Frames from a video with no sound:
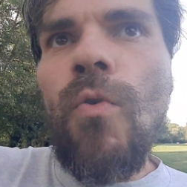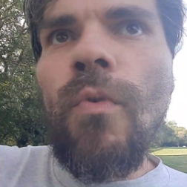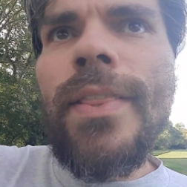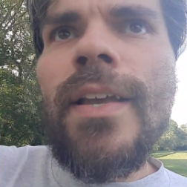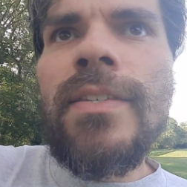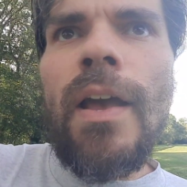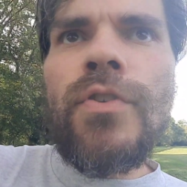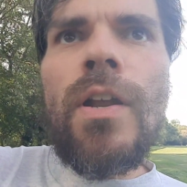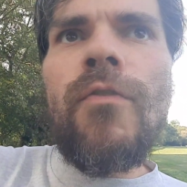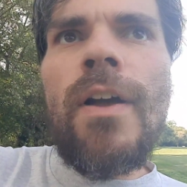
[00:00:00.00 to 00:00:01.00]
with the
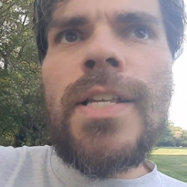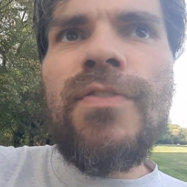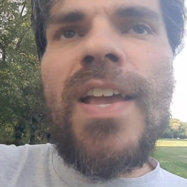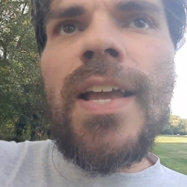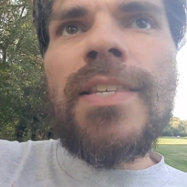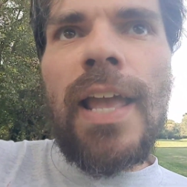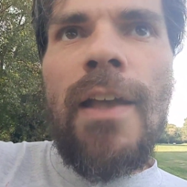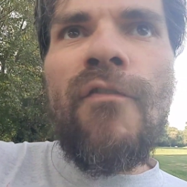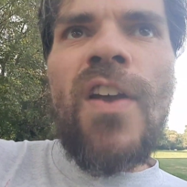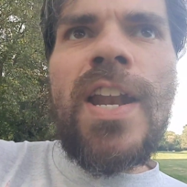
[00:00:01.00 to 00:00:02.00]
exception of Las Vegas
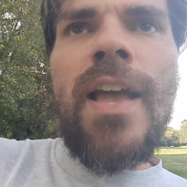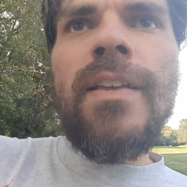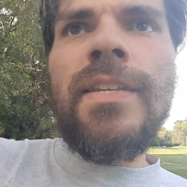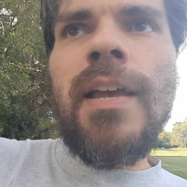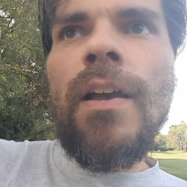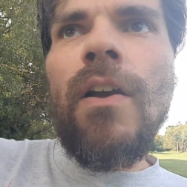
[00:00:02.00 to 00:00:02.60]
and Phoenix,